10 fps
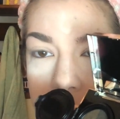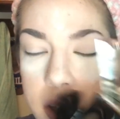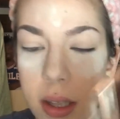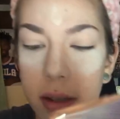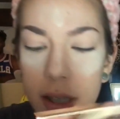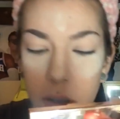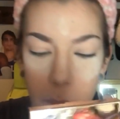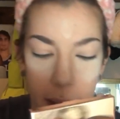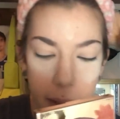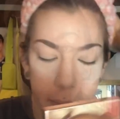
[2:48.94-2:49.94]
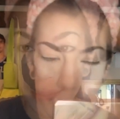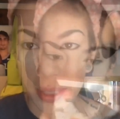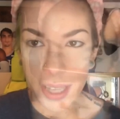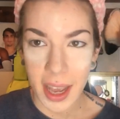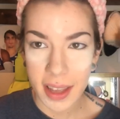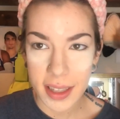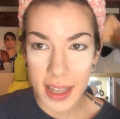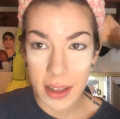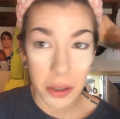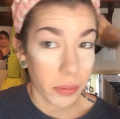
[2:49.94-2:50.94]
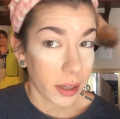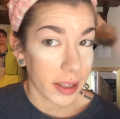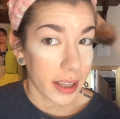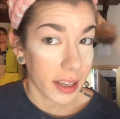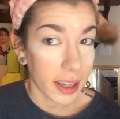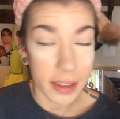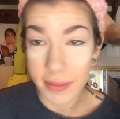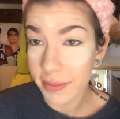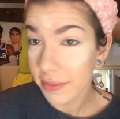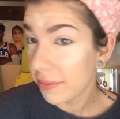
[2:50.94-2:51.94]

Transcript: just a little bit. But yeah, I think they look really good.